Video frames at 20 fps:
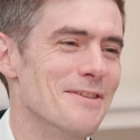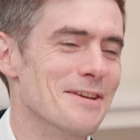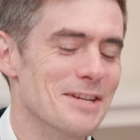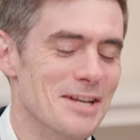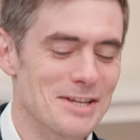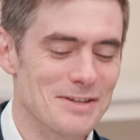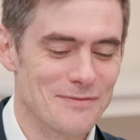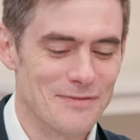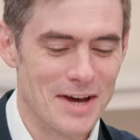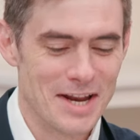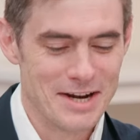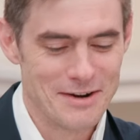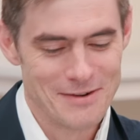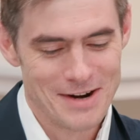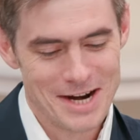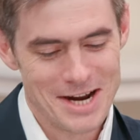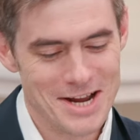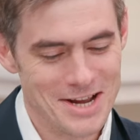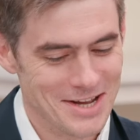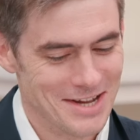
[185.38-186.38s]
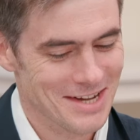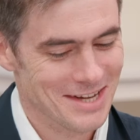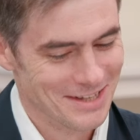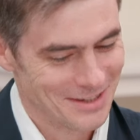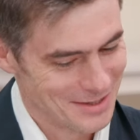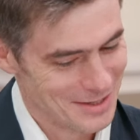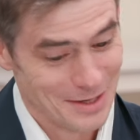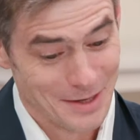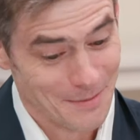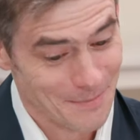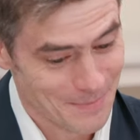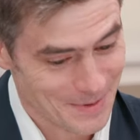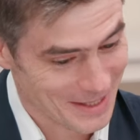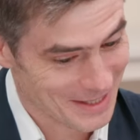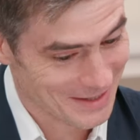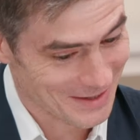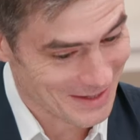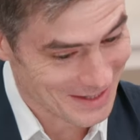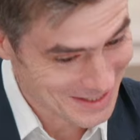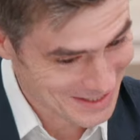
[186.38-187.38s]
think that's funny, right? The
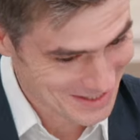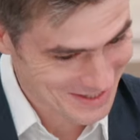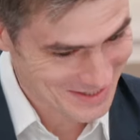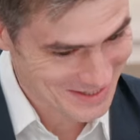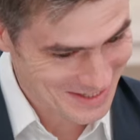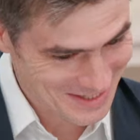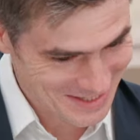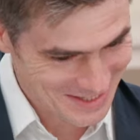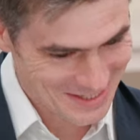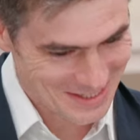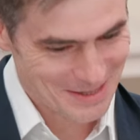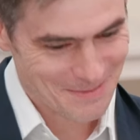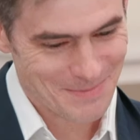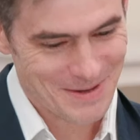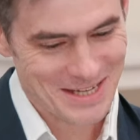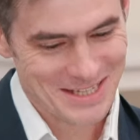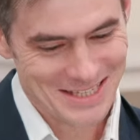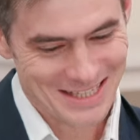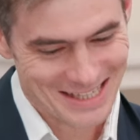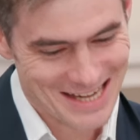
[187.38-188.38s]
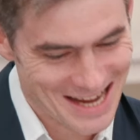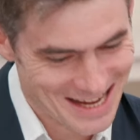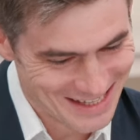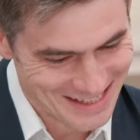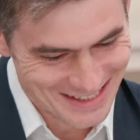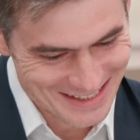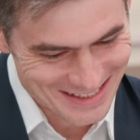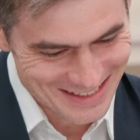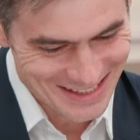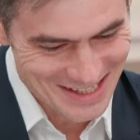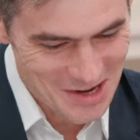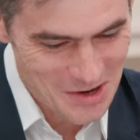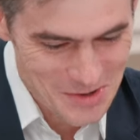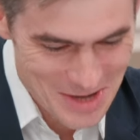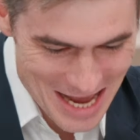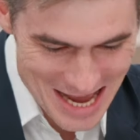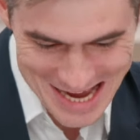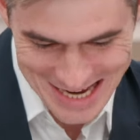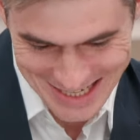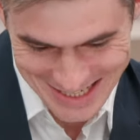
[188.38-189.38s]
Olympian gods, because it's the Olympics.
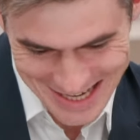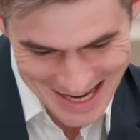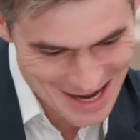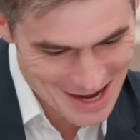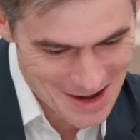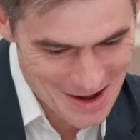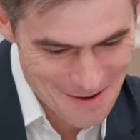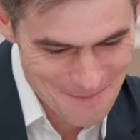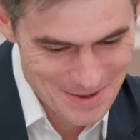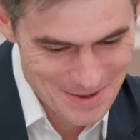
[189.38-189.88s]
Okay, yeah.